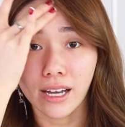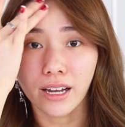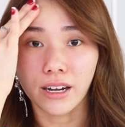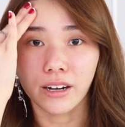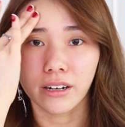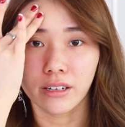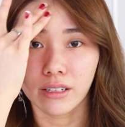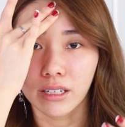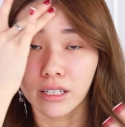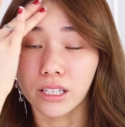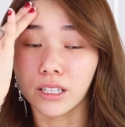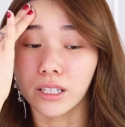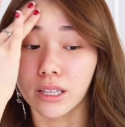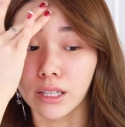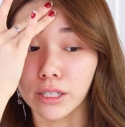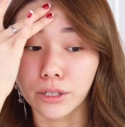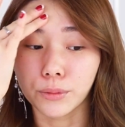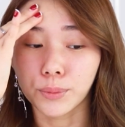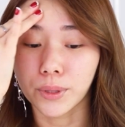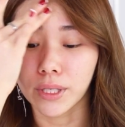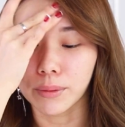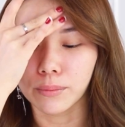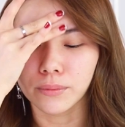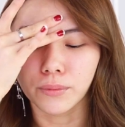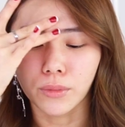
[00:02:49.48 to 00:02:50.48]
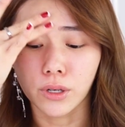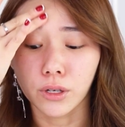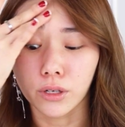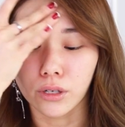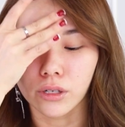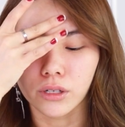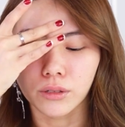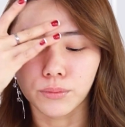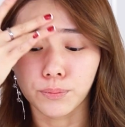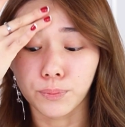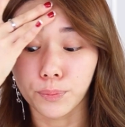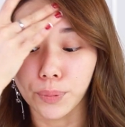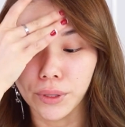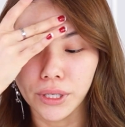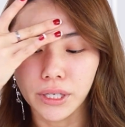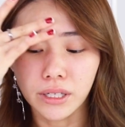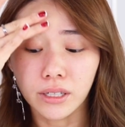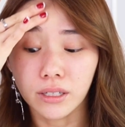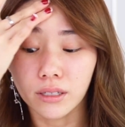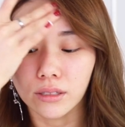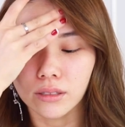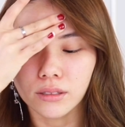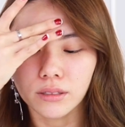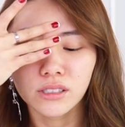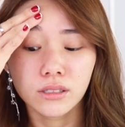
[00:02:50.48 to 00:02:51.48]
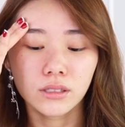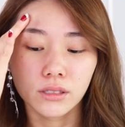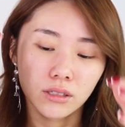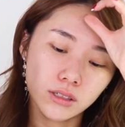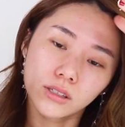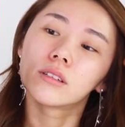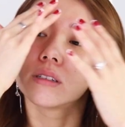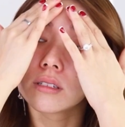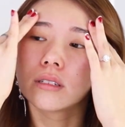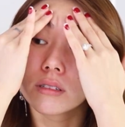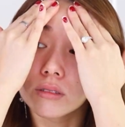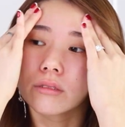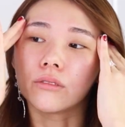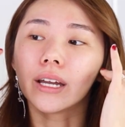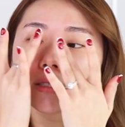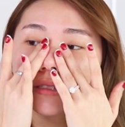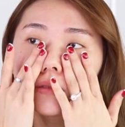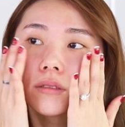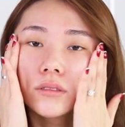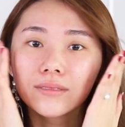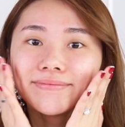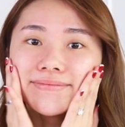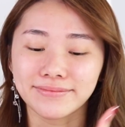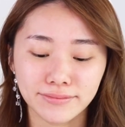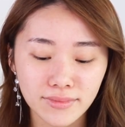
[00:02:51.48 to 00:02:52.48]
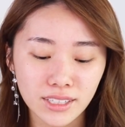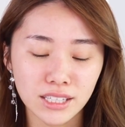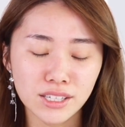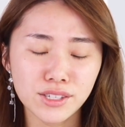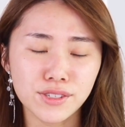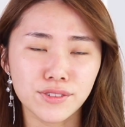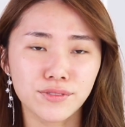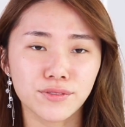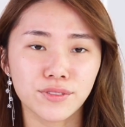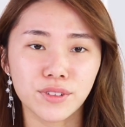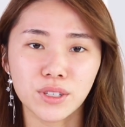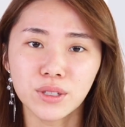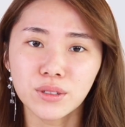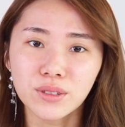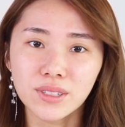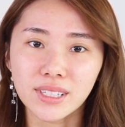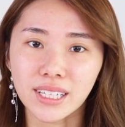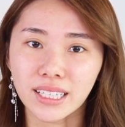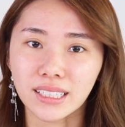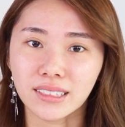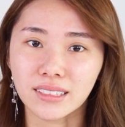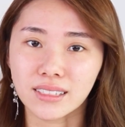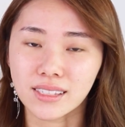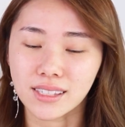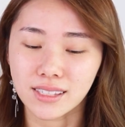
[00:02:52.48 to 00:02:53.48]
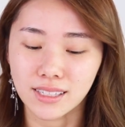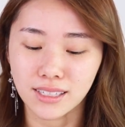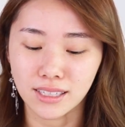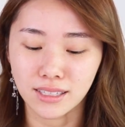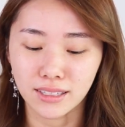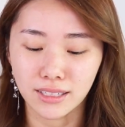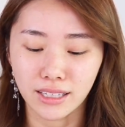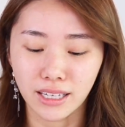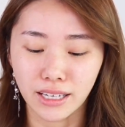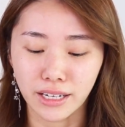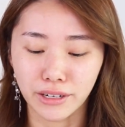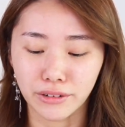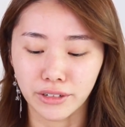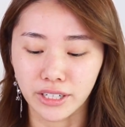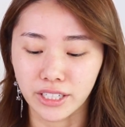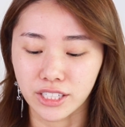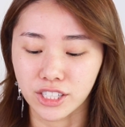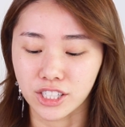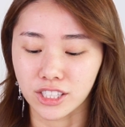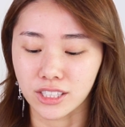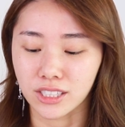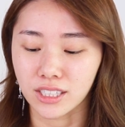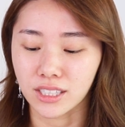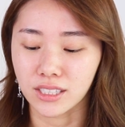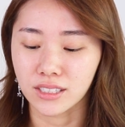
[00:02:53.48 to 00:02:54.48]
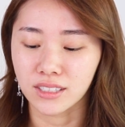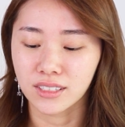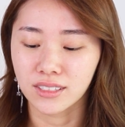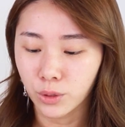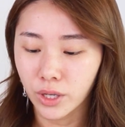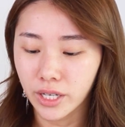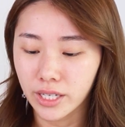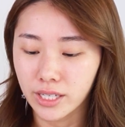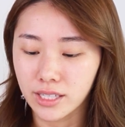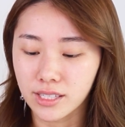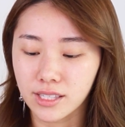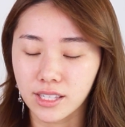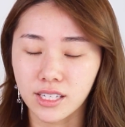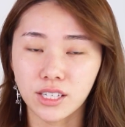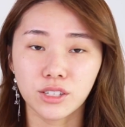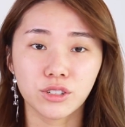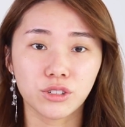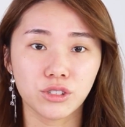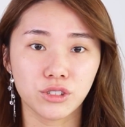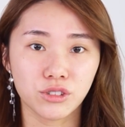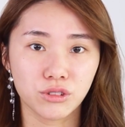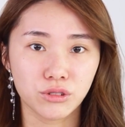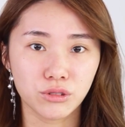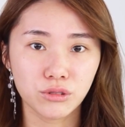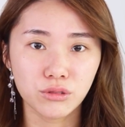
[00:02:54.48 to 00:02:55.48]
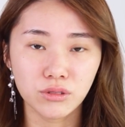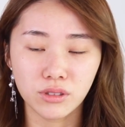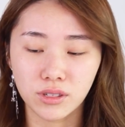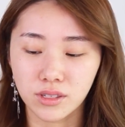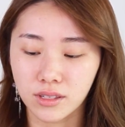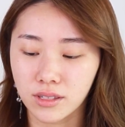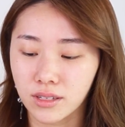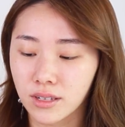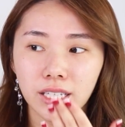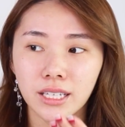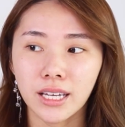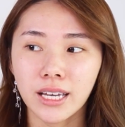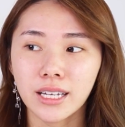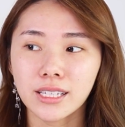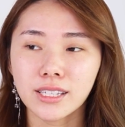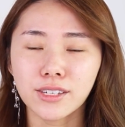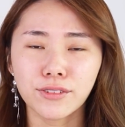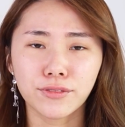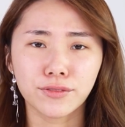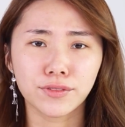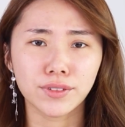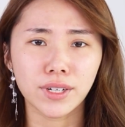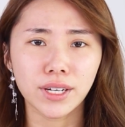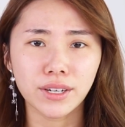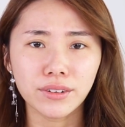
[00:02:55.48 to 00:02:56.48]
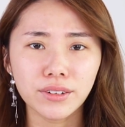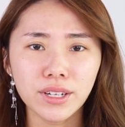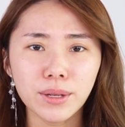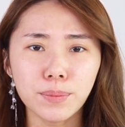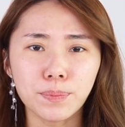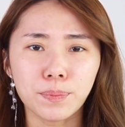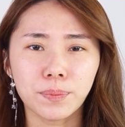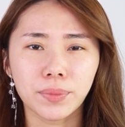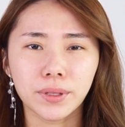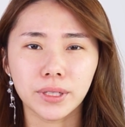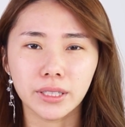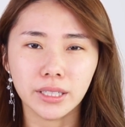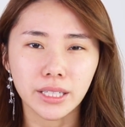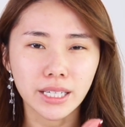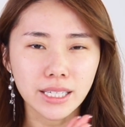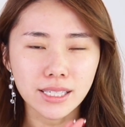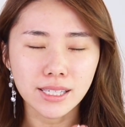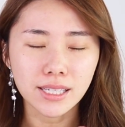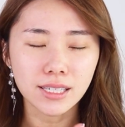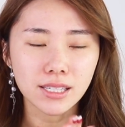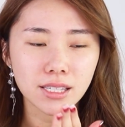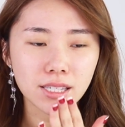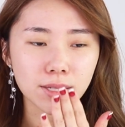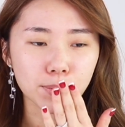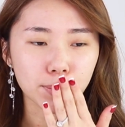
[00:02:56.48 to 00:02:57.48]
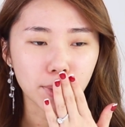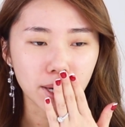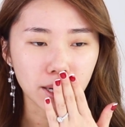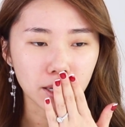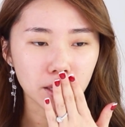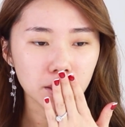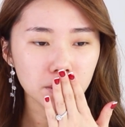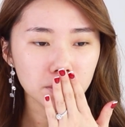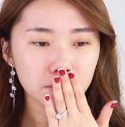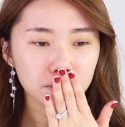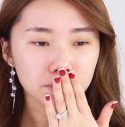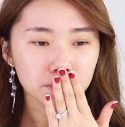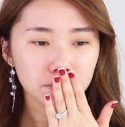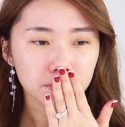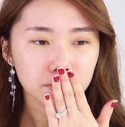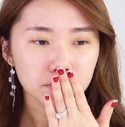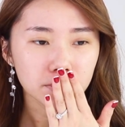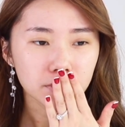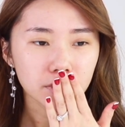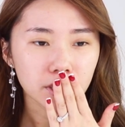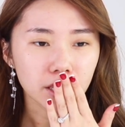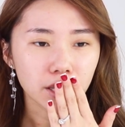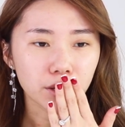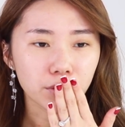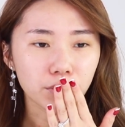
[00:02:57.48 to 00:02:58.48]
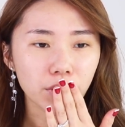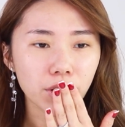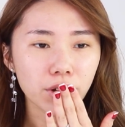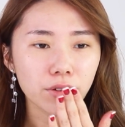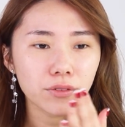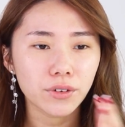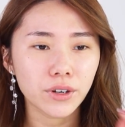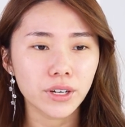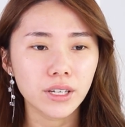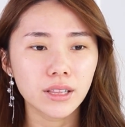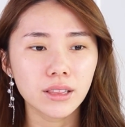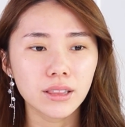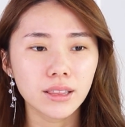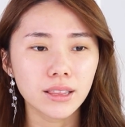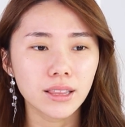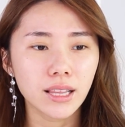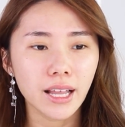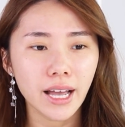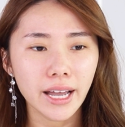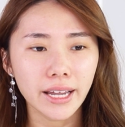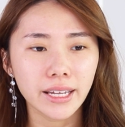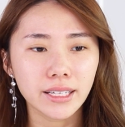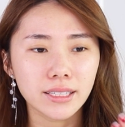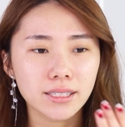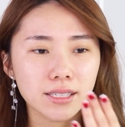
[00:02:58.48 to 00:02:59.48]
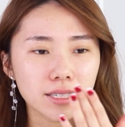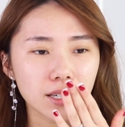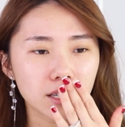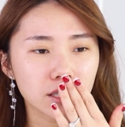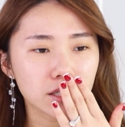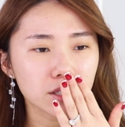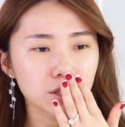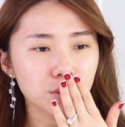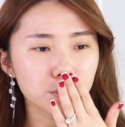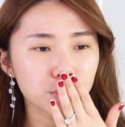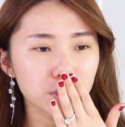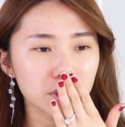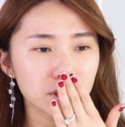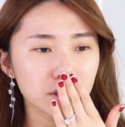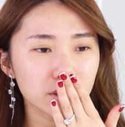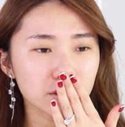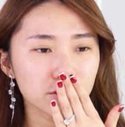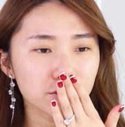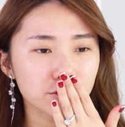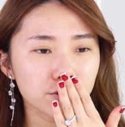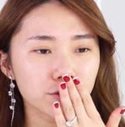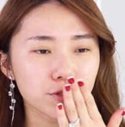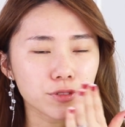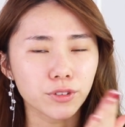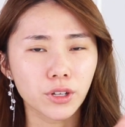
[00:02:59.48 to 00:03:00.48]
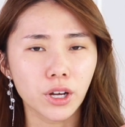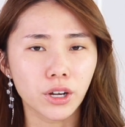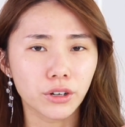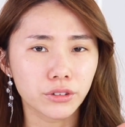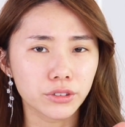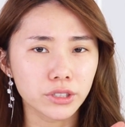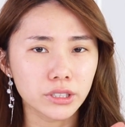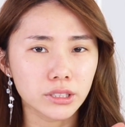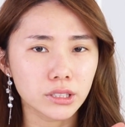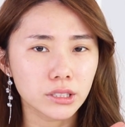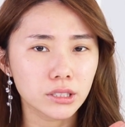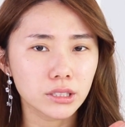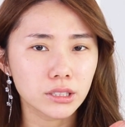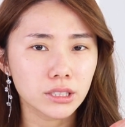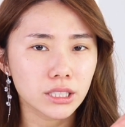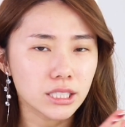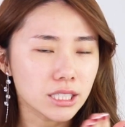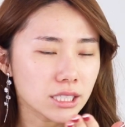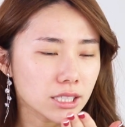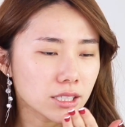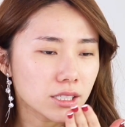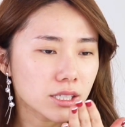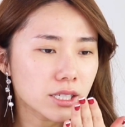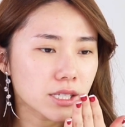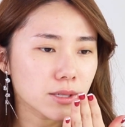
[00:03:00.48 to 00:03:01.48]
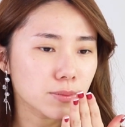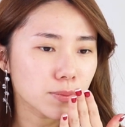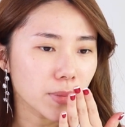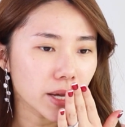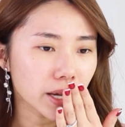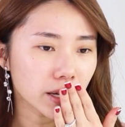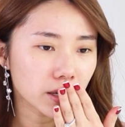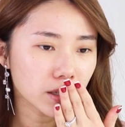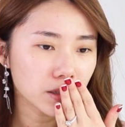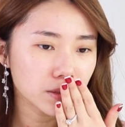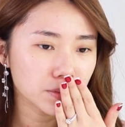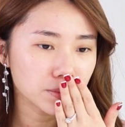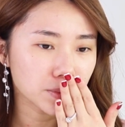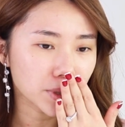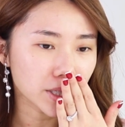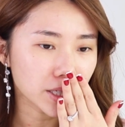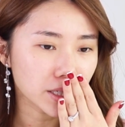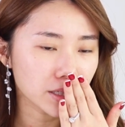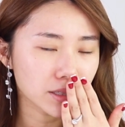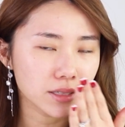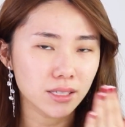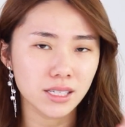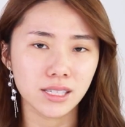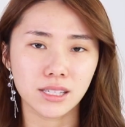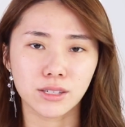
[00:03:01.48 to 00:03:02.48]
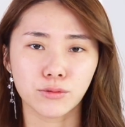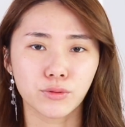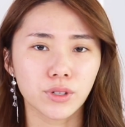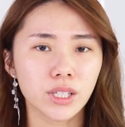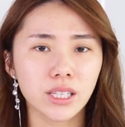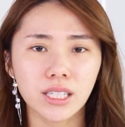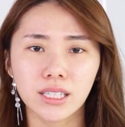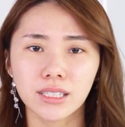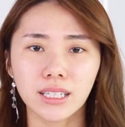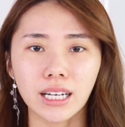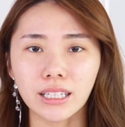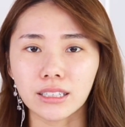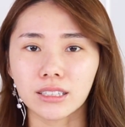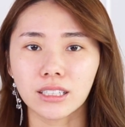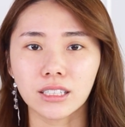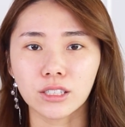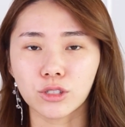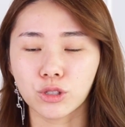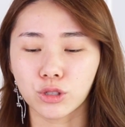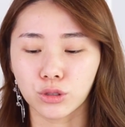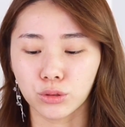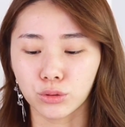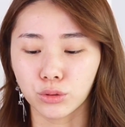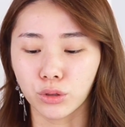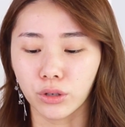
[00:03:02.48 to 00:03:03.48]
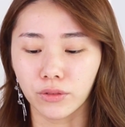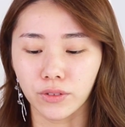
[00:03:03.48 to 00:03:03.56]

are a little bit more big. This feels like a skincare actually. Quite easy to use. It has a very pleasant smell. A very light, a little bit floral-y smell, but it's really nothing too